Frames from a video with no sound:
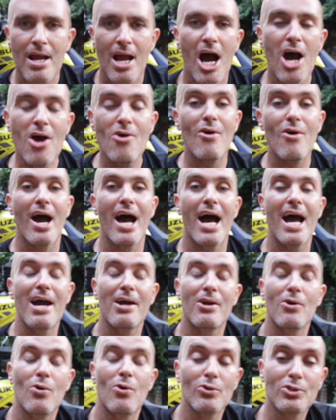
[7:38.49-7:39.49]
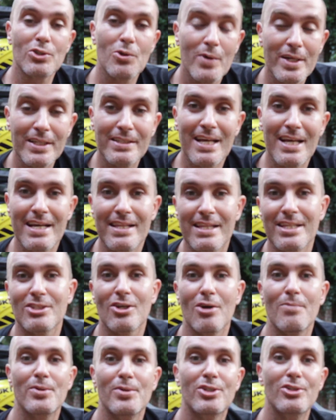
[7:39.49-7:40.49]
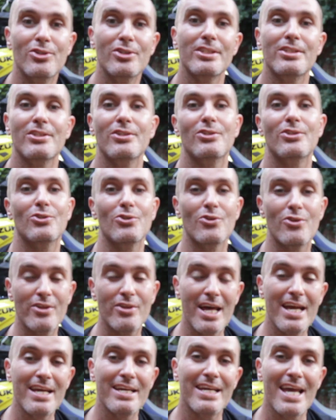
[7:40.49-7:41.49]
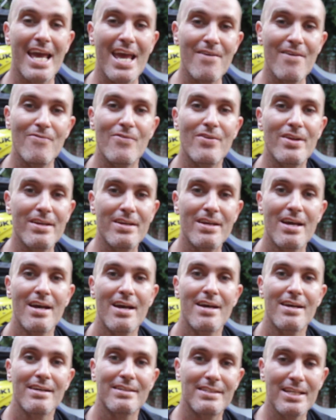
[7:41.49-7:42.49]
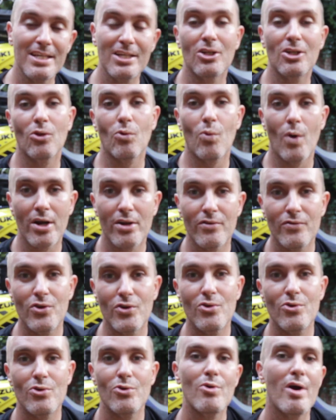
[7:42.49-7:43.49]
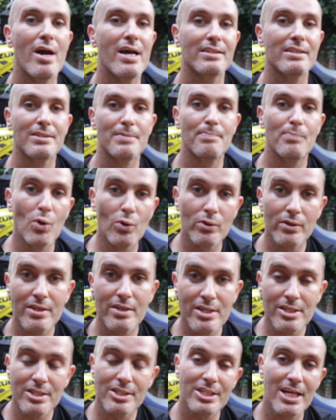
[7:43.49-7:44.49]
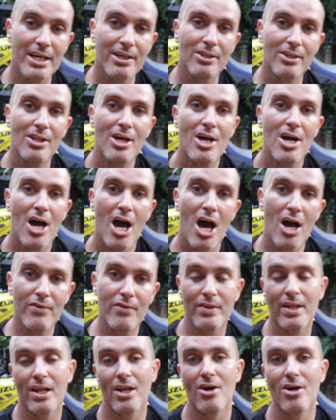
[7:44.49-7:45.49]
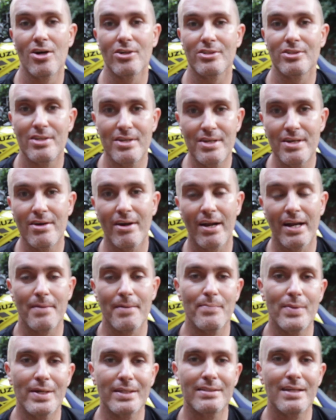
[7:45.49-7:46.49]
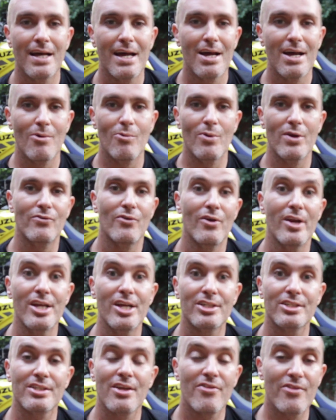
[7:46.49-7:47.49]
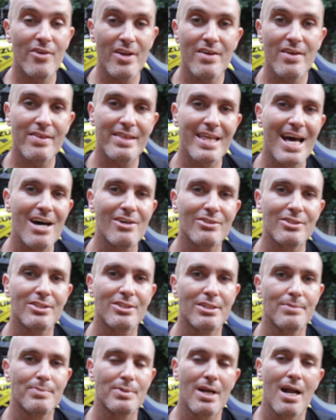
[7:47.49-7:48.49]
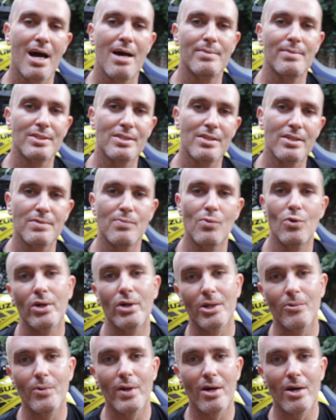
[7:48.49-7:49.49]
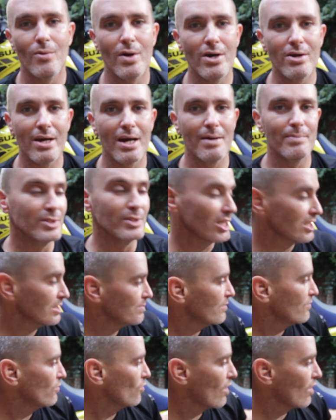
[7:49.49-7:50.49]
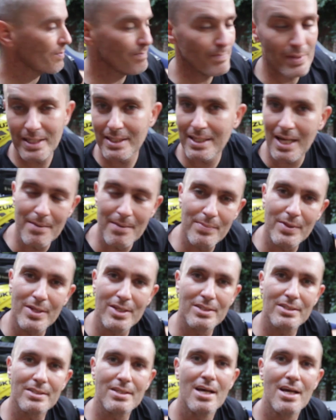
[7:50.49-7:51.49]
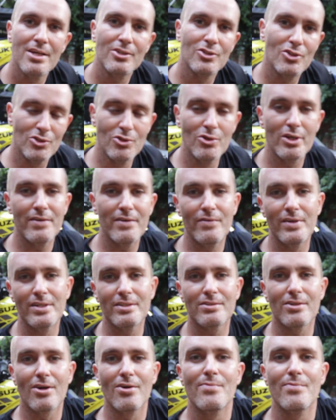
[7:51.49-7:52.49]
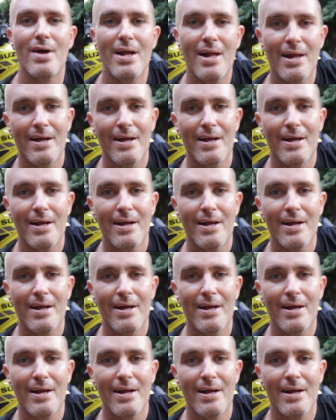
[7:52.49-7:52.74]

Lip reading: Oh, and I also want to take this opportunity to thank every single one of you who has supported this channel over the last year and a bit. We've reached 3,000 subscribers this morning when I woke up, just before I picked up this Suzuki V-Strom.